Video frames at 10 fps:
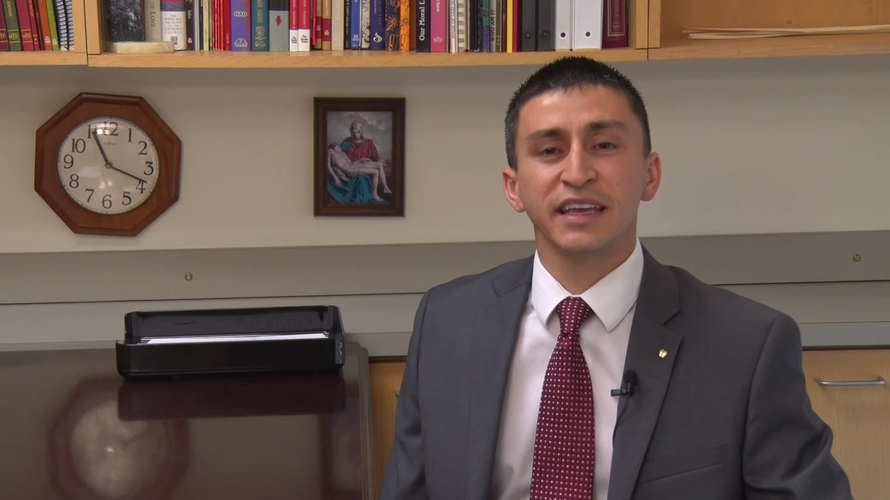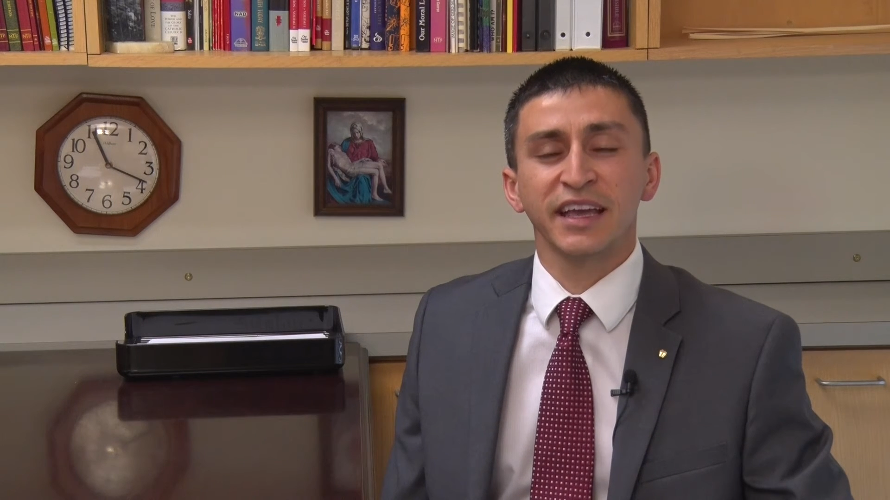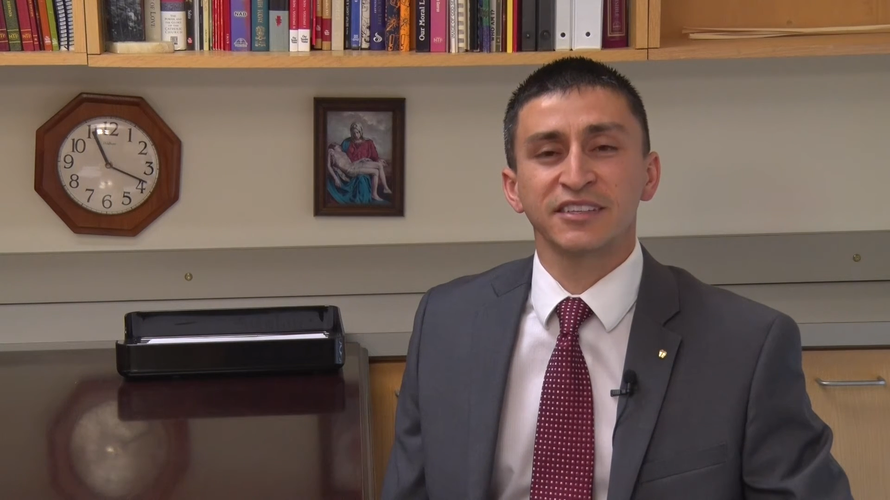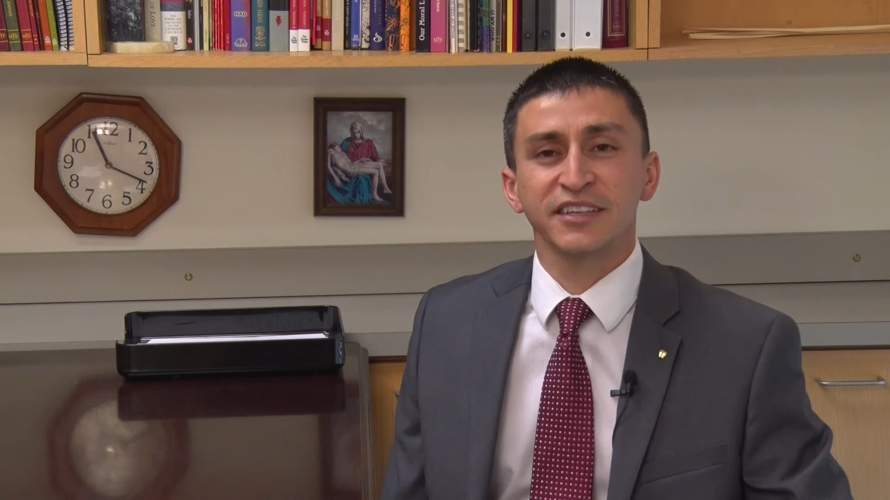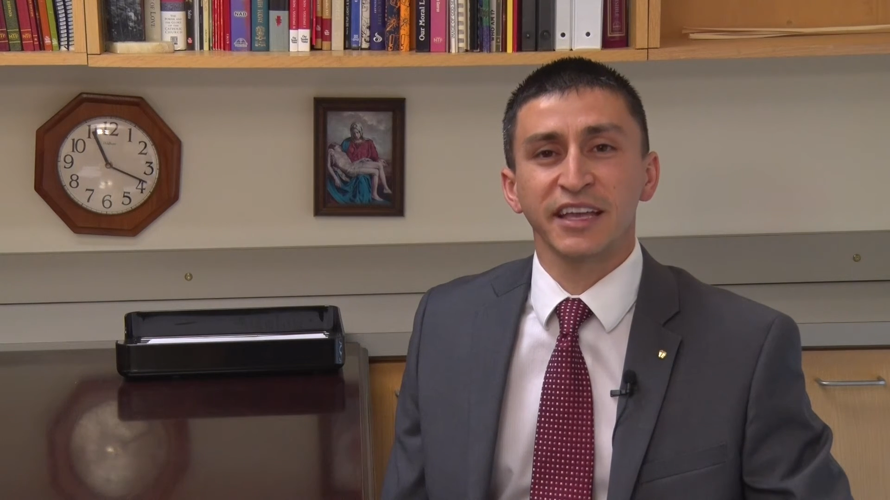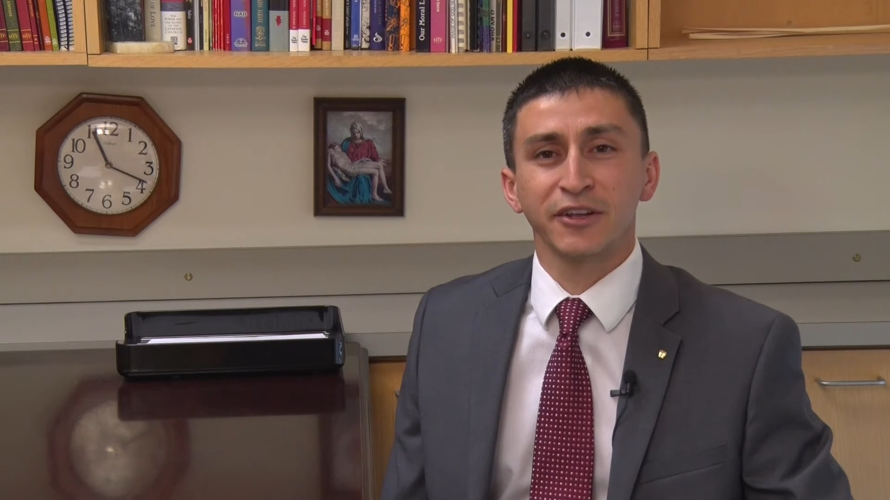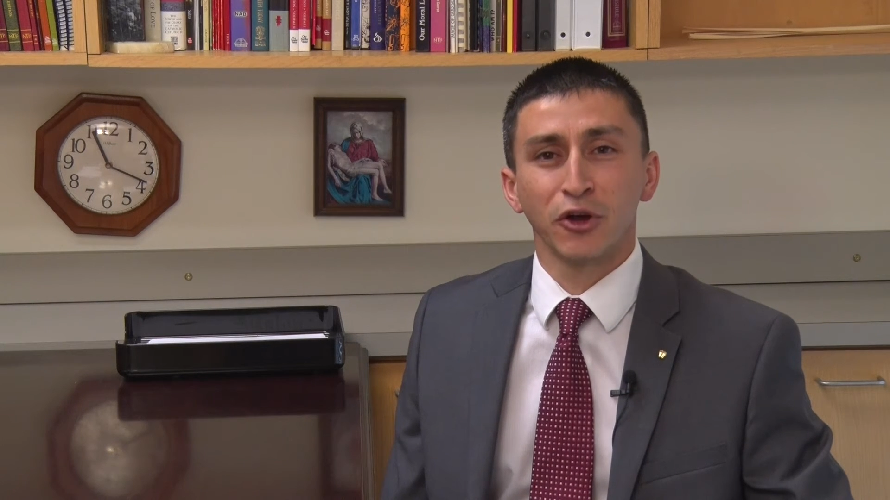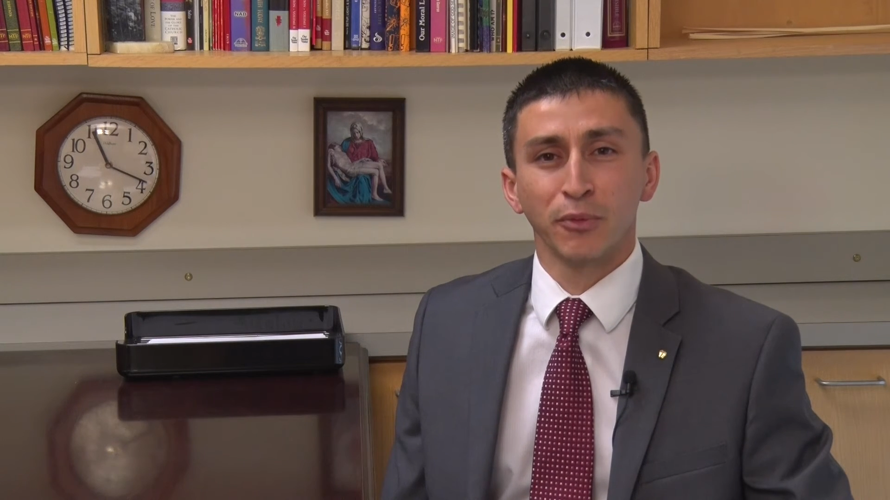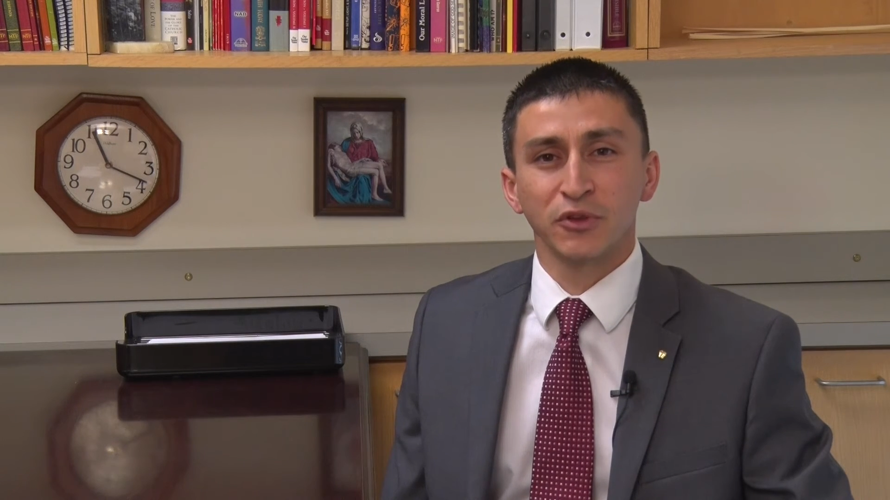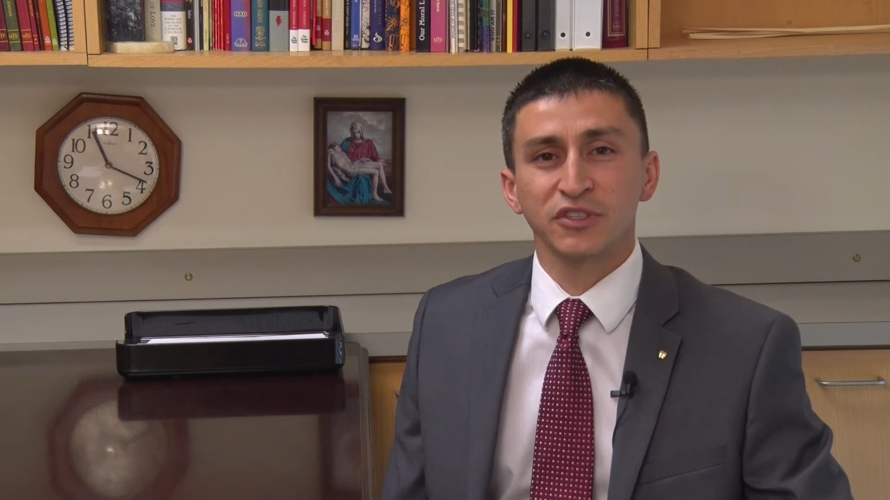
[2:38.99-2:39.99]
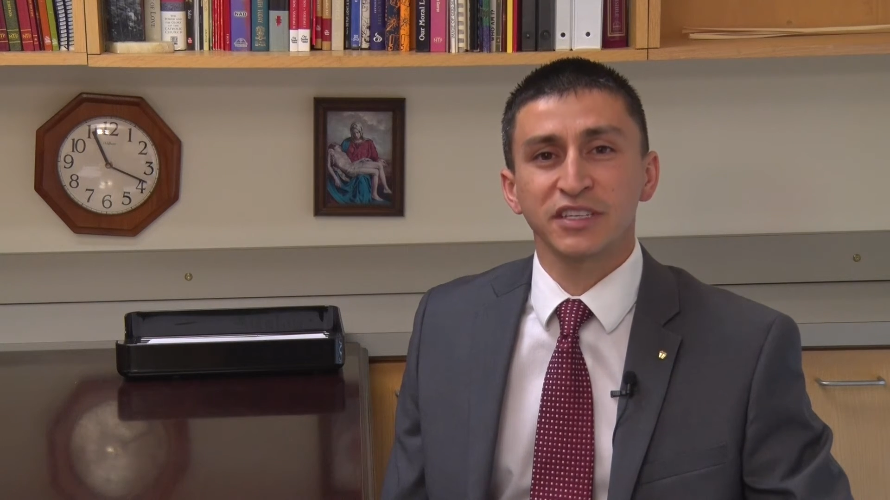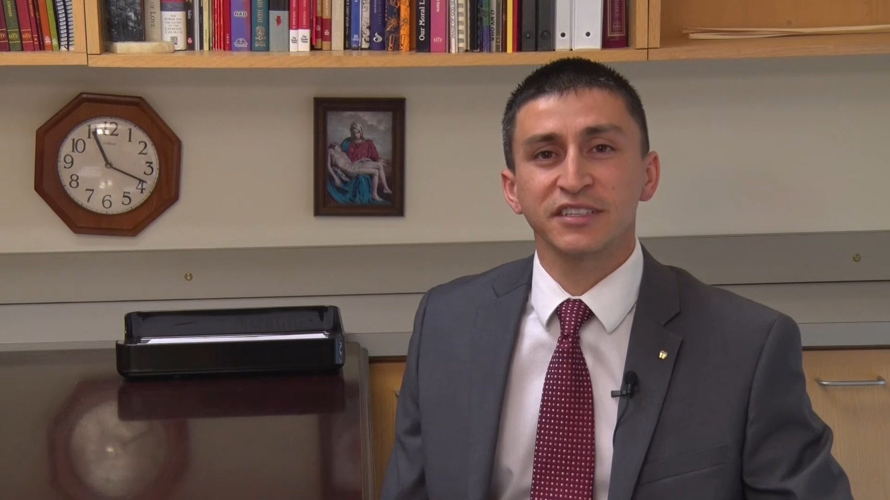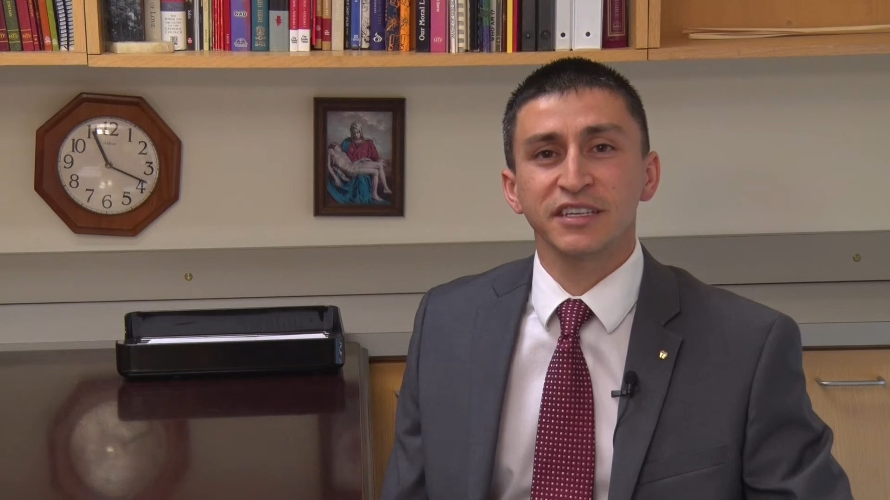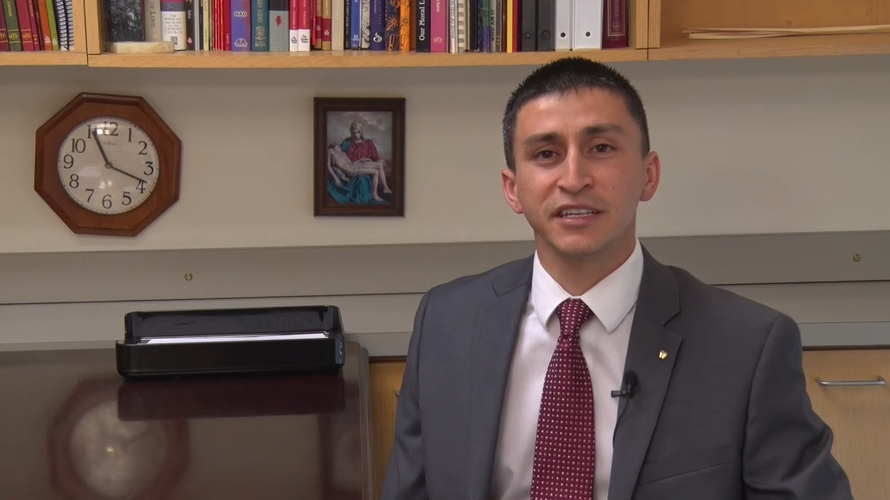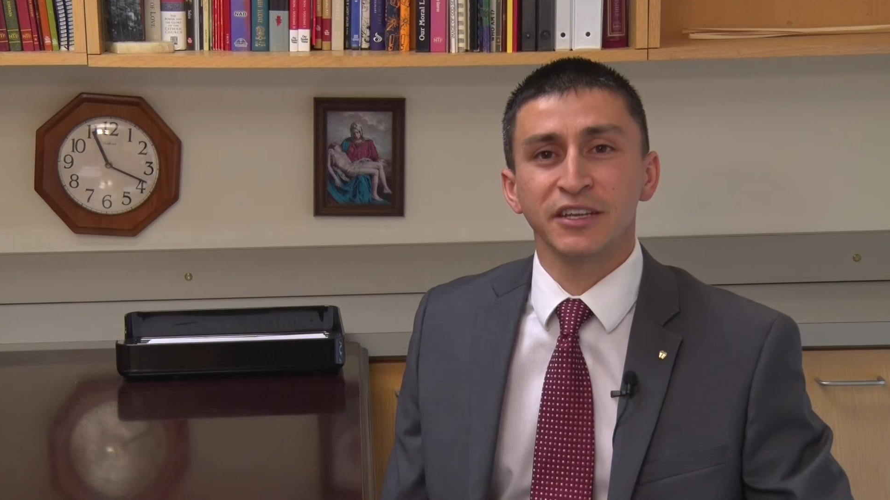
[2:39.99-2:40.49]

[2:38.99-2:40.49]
it has taken almost 16